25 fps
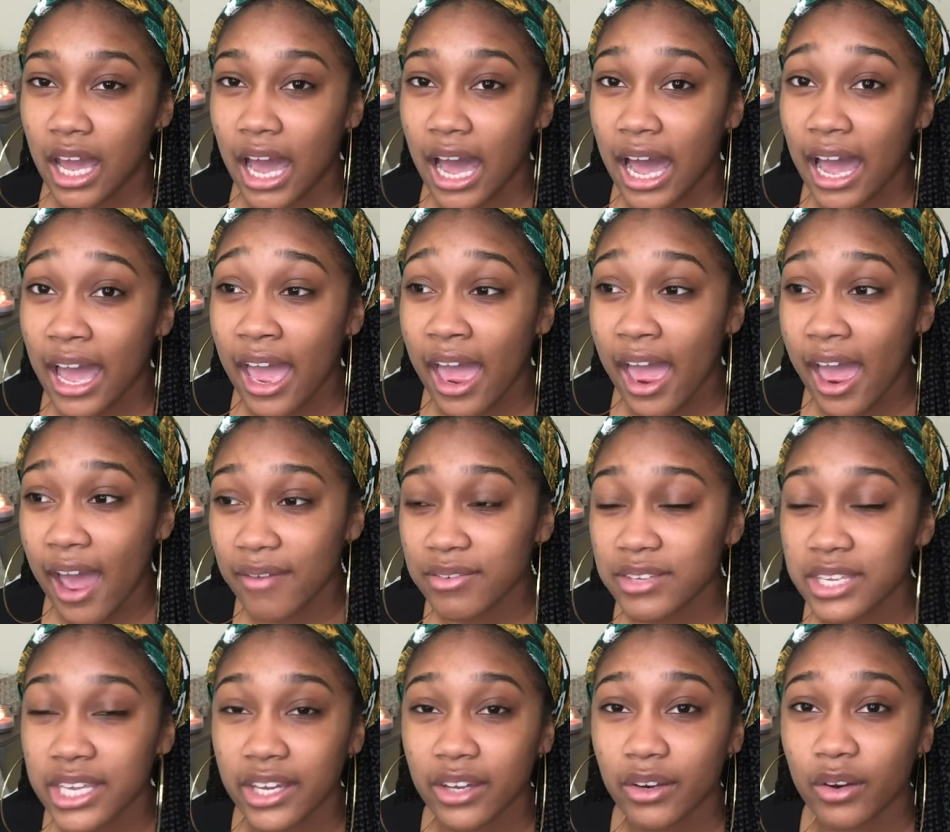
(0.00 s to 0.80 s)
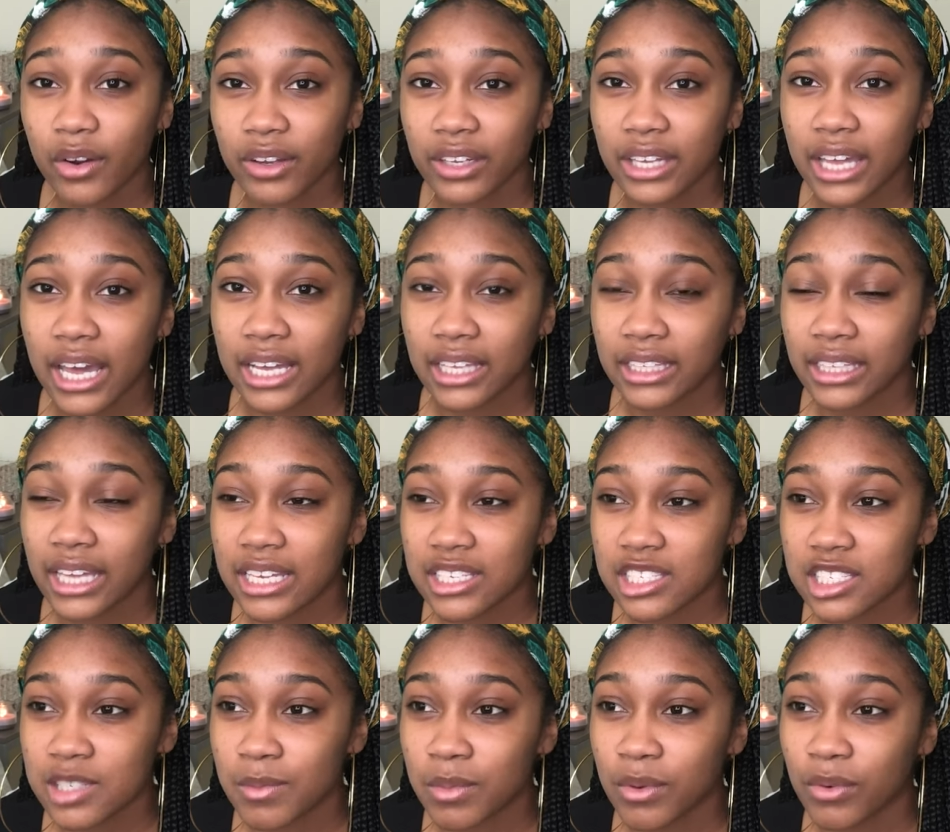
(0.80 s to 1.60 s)
I have taken online
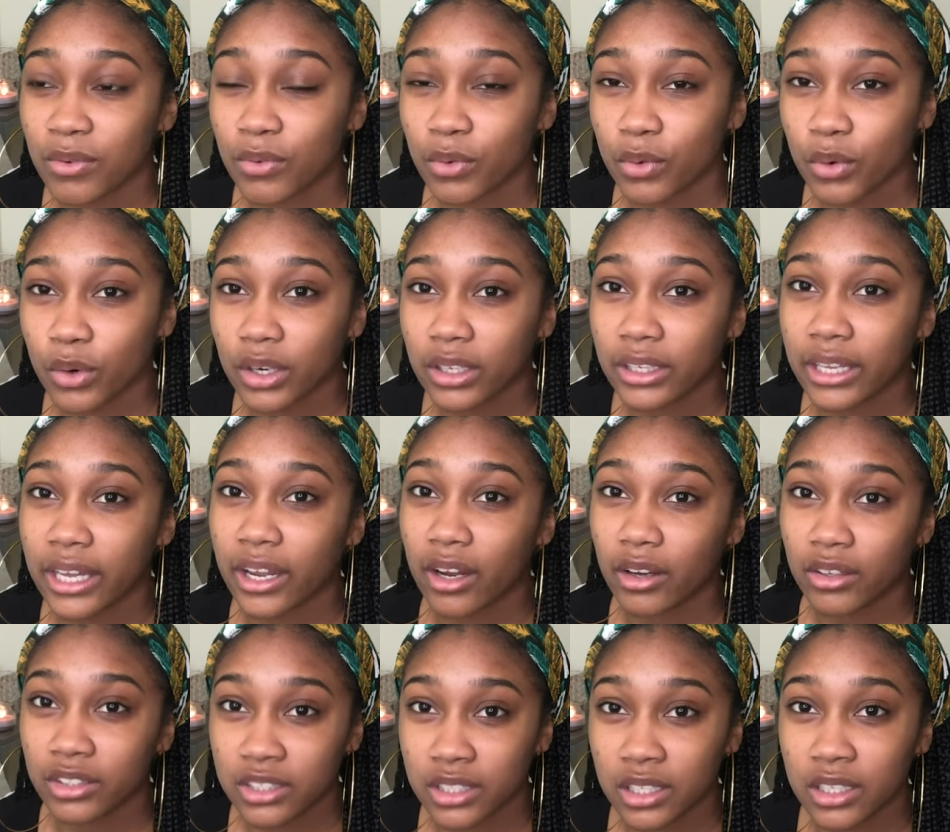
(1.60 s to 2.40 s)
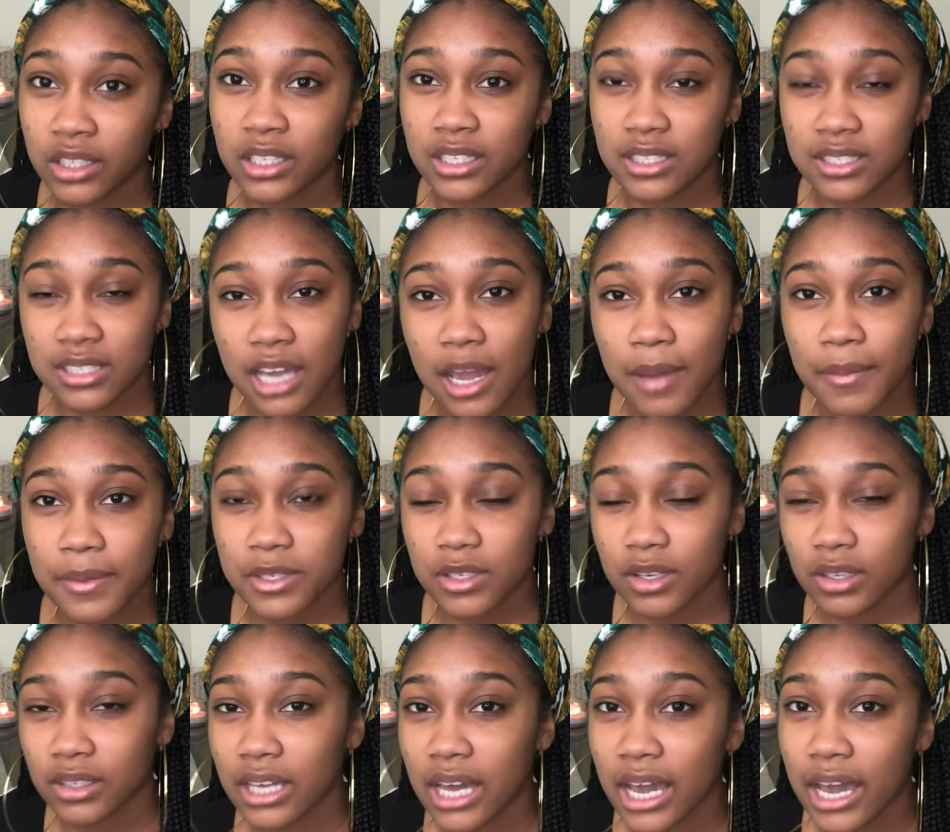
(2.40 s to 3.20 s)
classes before, like done
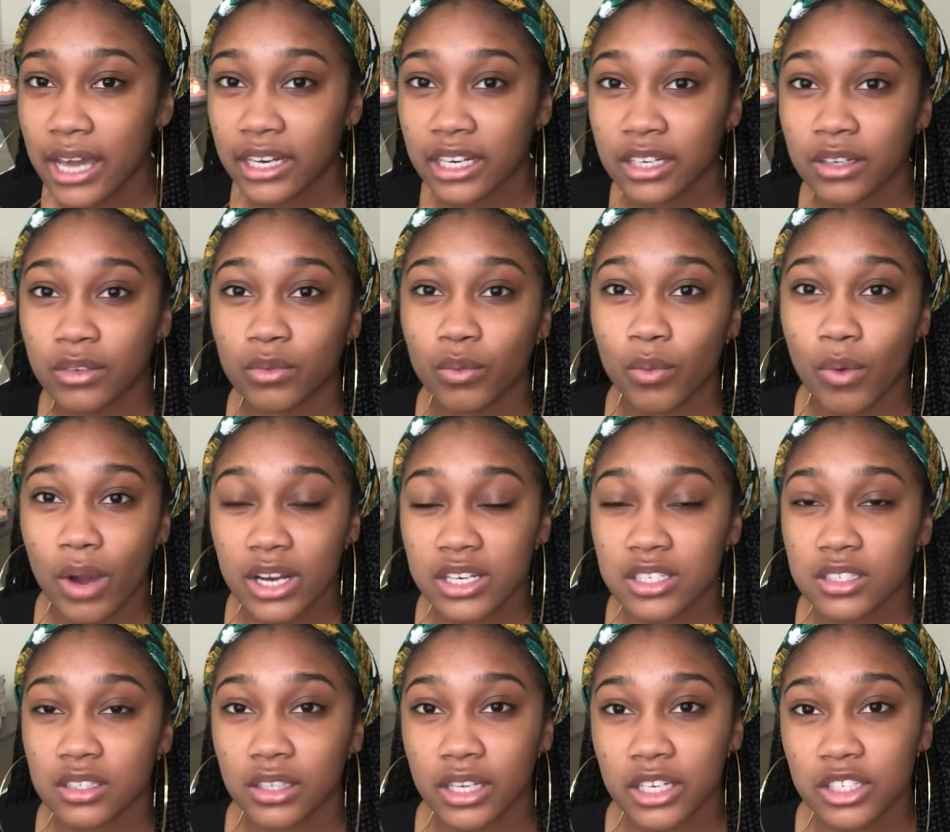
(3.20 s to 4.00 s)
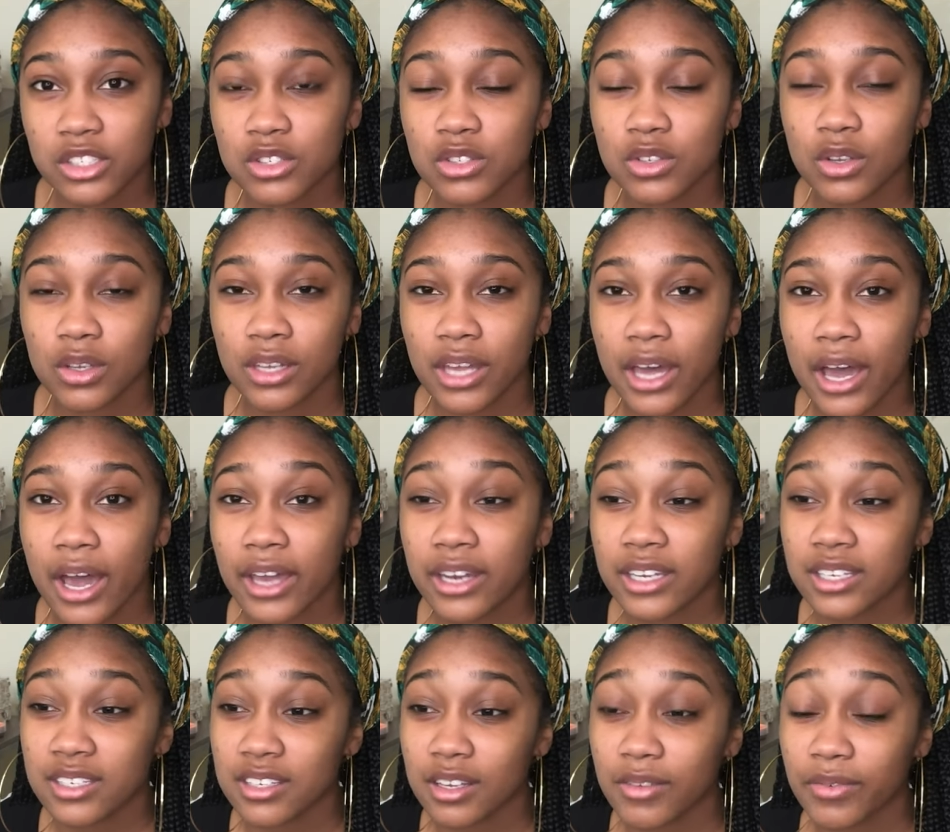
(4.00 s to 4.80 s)
assignments online and watched lectures
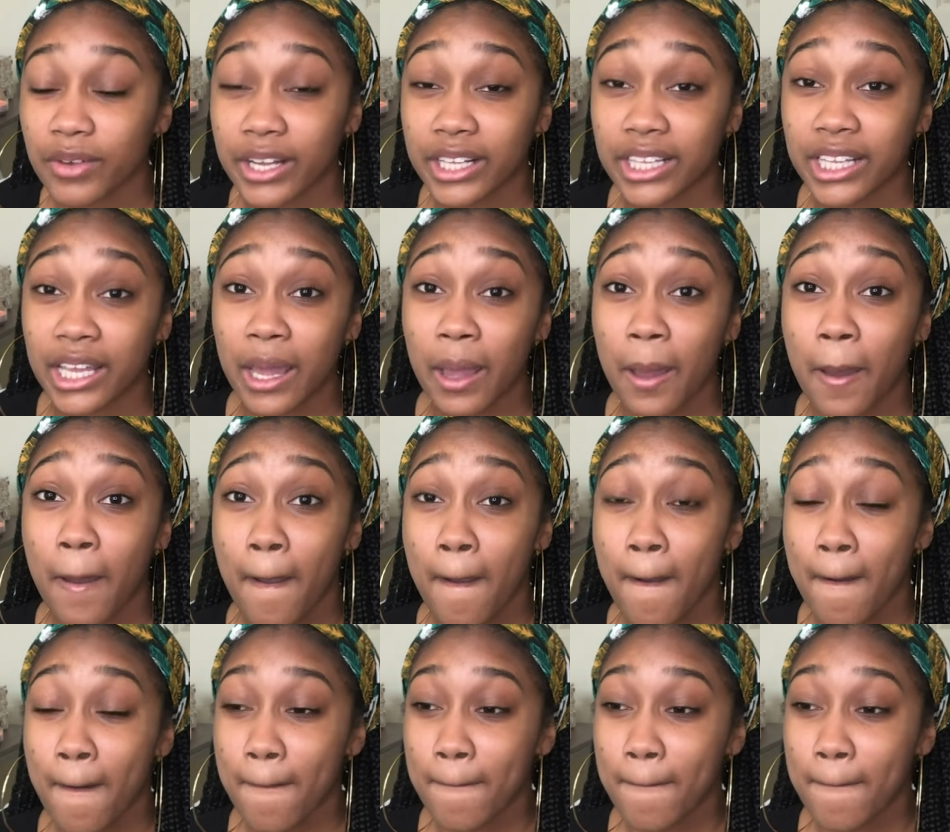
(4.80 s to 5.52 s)
online, stuff like that.